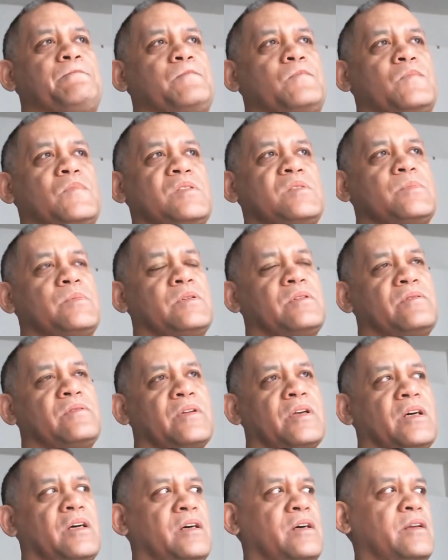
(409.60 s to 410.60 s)
The Spirit of
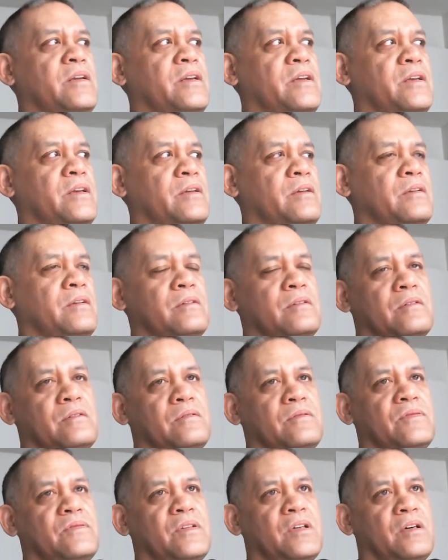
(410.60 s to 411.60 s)
God and the
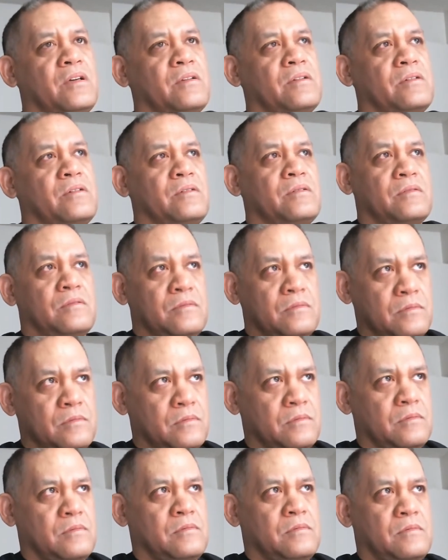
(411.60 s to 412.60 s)
Father
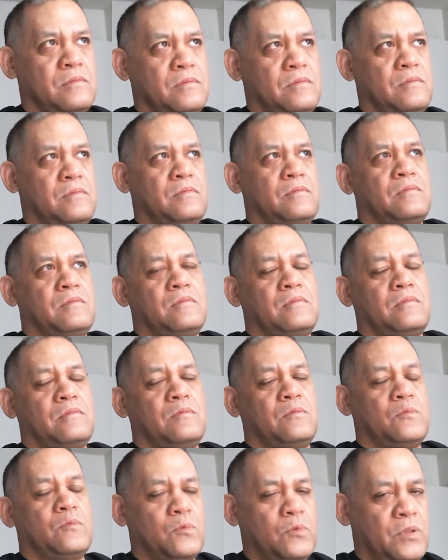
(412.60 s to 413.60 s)

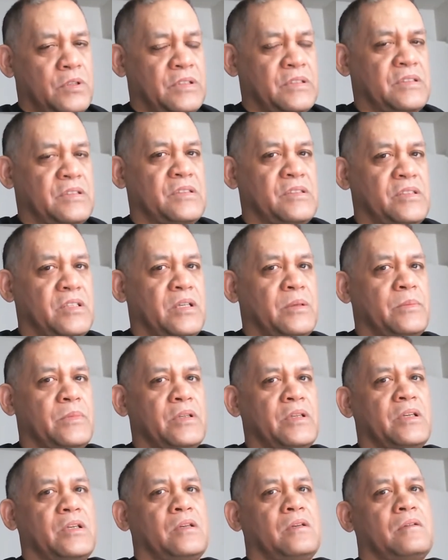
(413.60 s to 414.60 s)
want the same
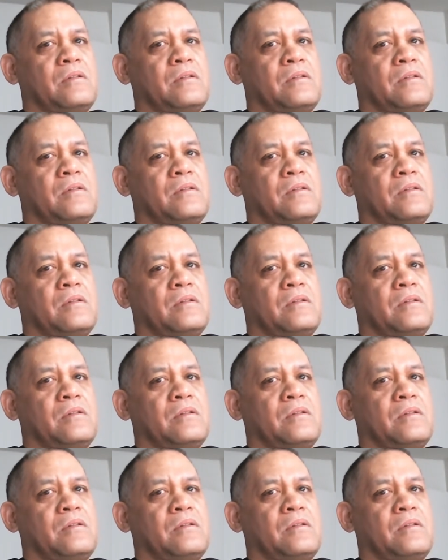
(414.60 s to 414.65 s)
thing